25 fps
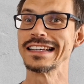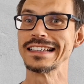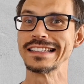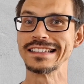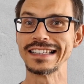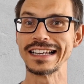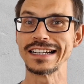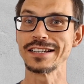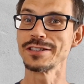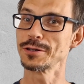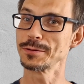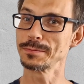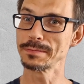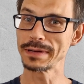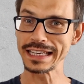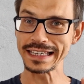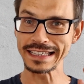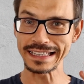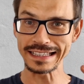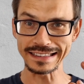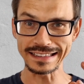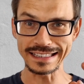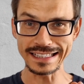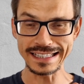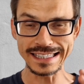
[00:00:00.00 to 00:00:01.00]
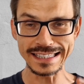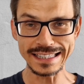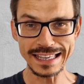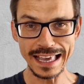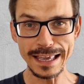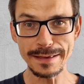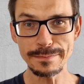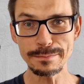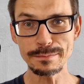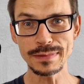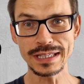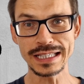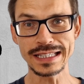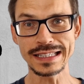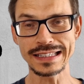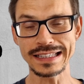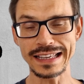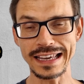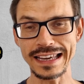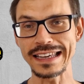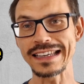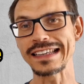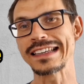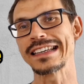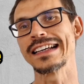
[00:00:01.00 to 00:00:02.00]
then you're making the same
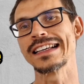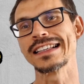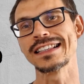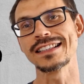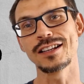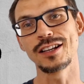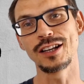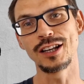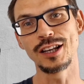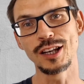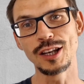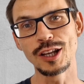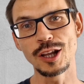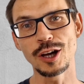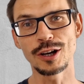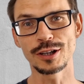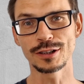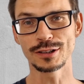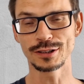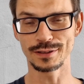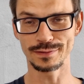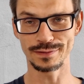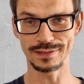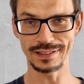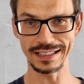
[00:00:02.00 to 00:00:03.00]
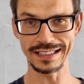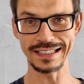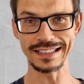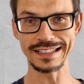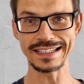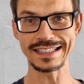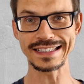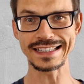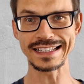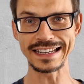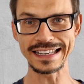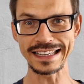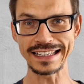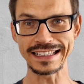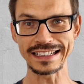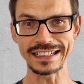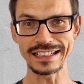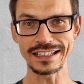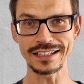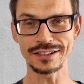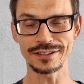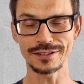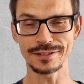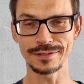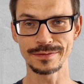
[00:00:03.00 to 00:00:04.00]
mistake as a lot of learners in
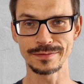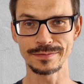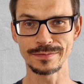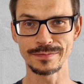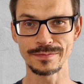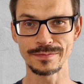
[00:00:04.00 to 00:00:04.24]
English.